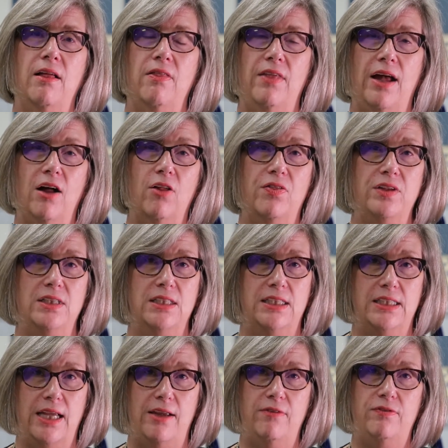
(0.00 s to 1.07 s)
The health and
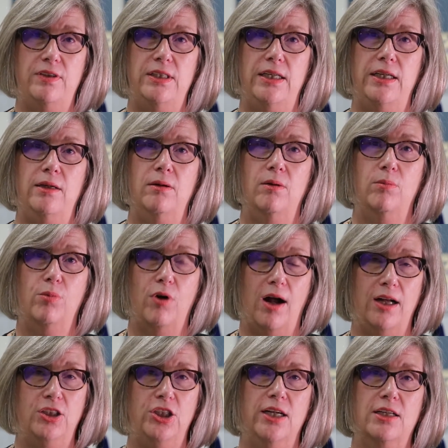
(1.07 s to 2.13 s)
safety
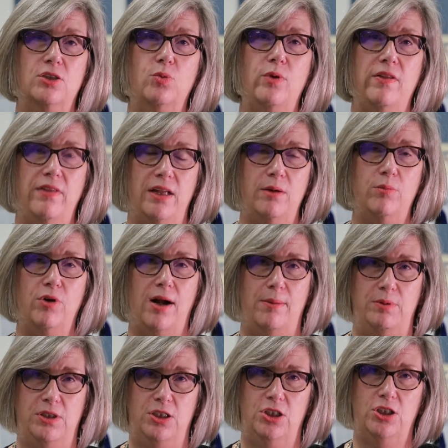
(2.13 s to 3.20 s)
projects within
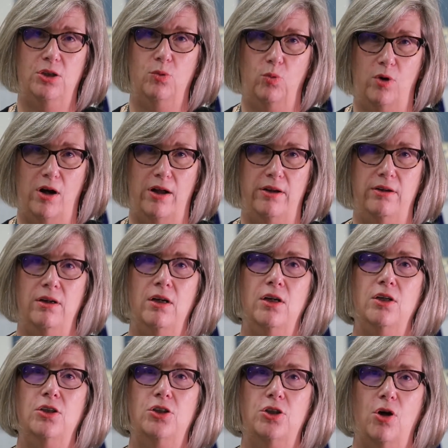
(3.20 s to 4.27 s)
Proposition 1
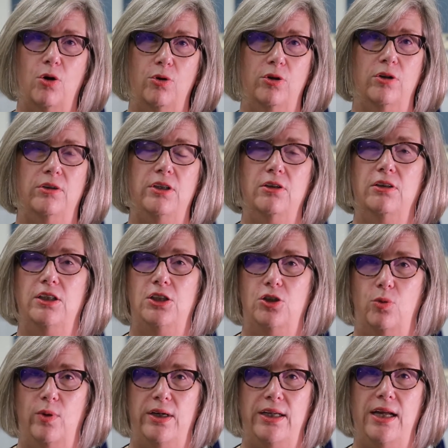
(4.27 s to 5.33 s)
total nearly
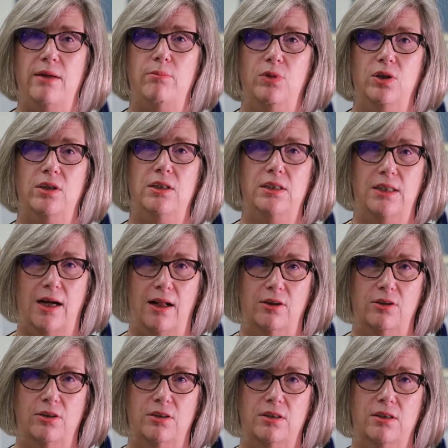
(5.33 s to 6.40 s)
$28 million.
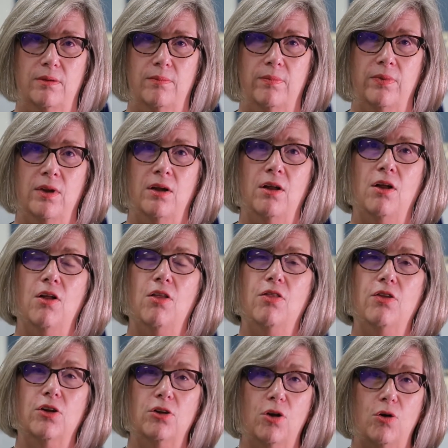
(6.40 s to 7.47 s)

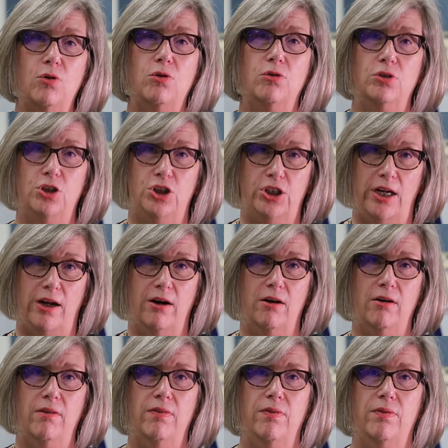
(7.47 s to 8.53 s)
The local
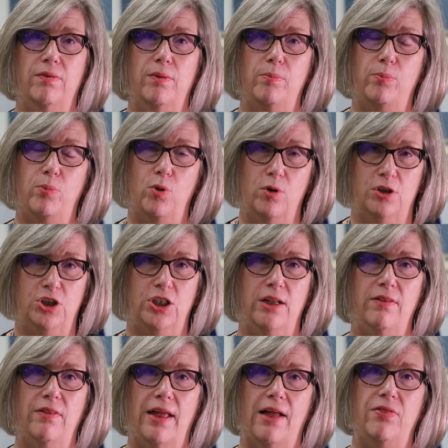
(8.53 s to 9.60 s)
share, the
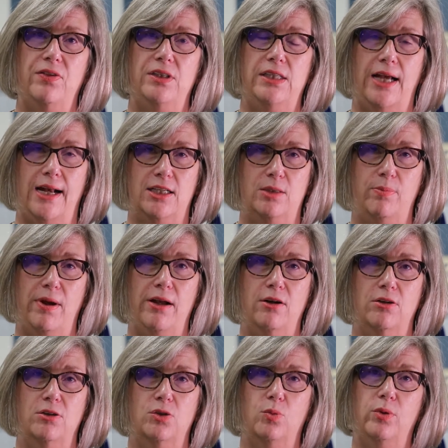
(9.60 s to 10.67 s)
portion that the
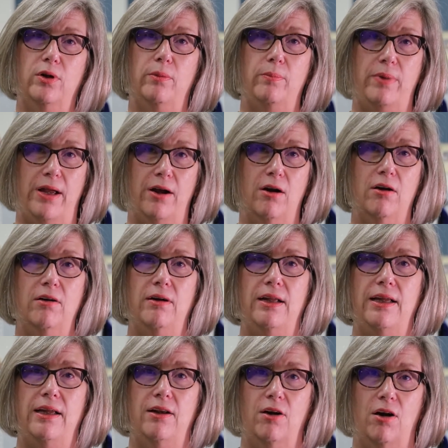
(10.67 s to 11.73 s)
taxpayers will bear
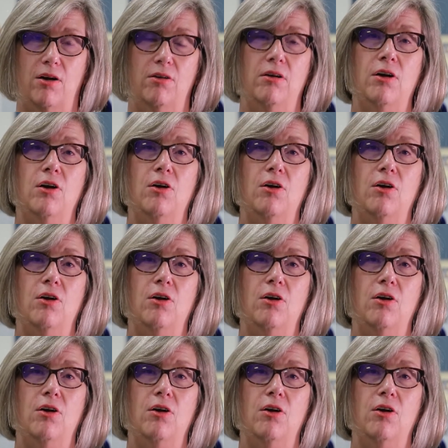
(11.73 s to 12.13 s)
in our